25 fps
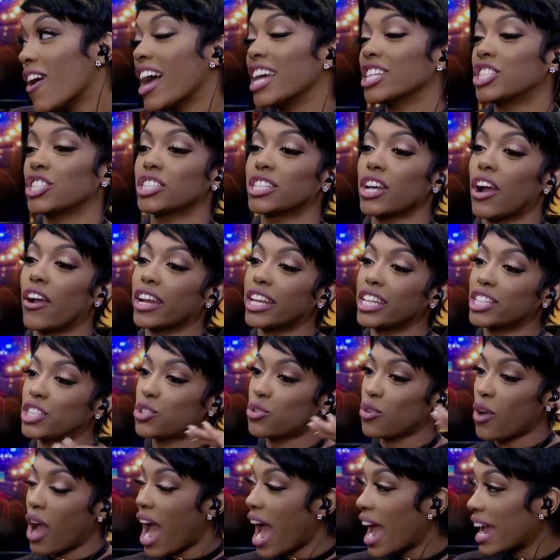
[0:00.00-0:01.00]
and she's already
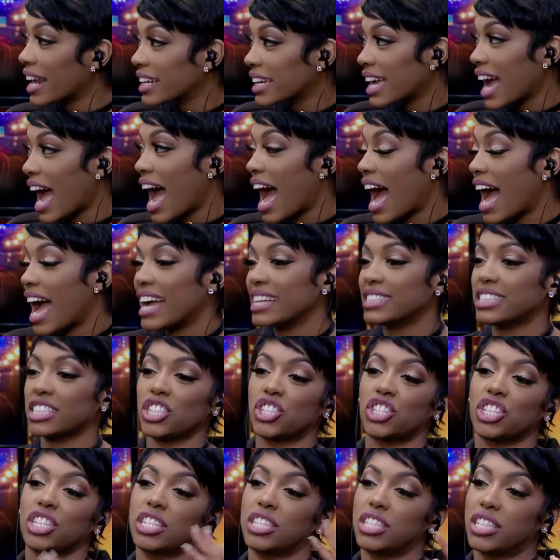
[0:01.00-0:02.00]
tried guys
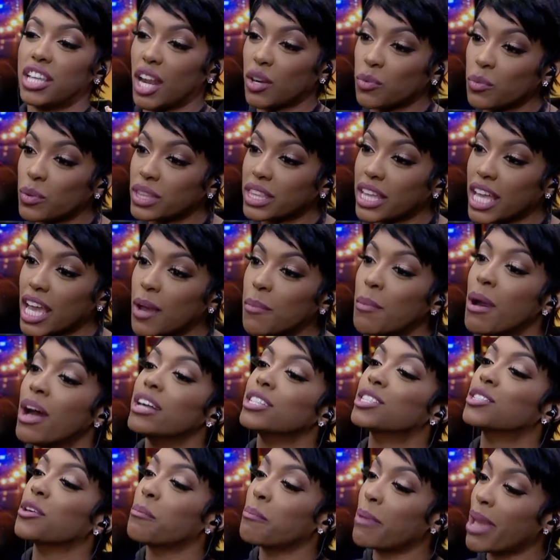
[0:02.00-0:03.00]
and she's done with them.
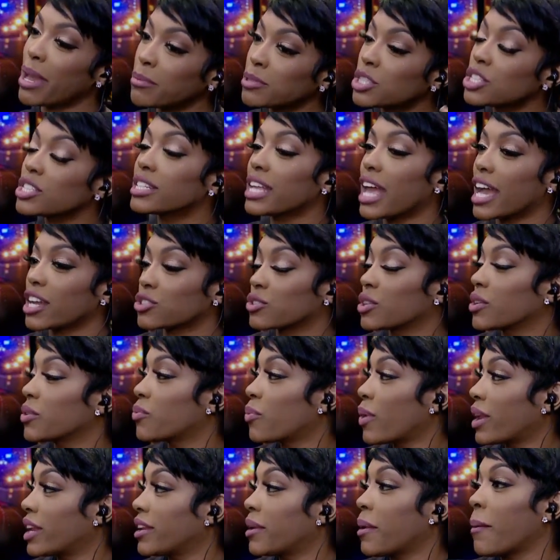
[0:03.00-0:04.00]
So maybe she's
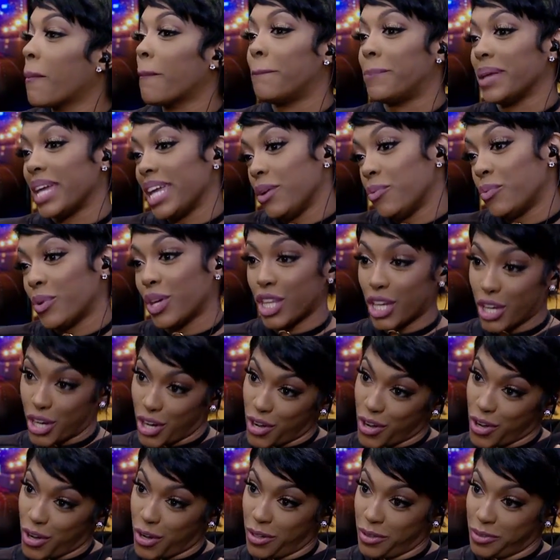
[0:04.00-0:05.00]
actually ready to be with a
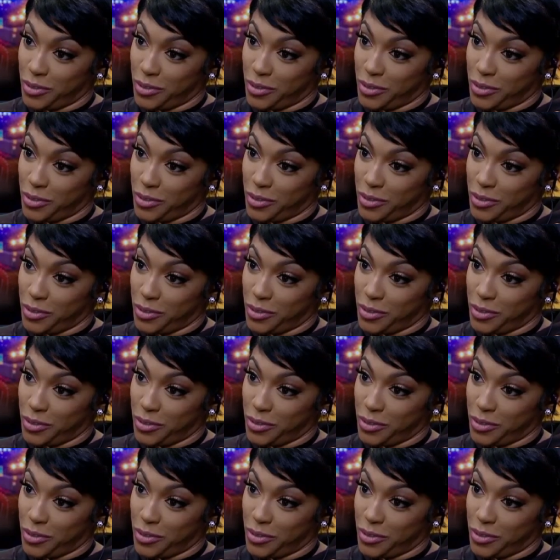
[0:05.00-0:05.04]
girl.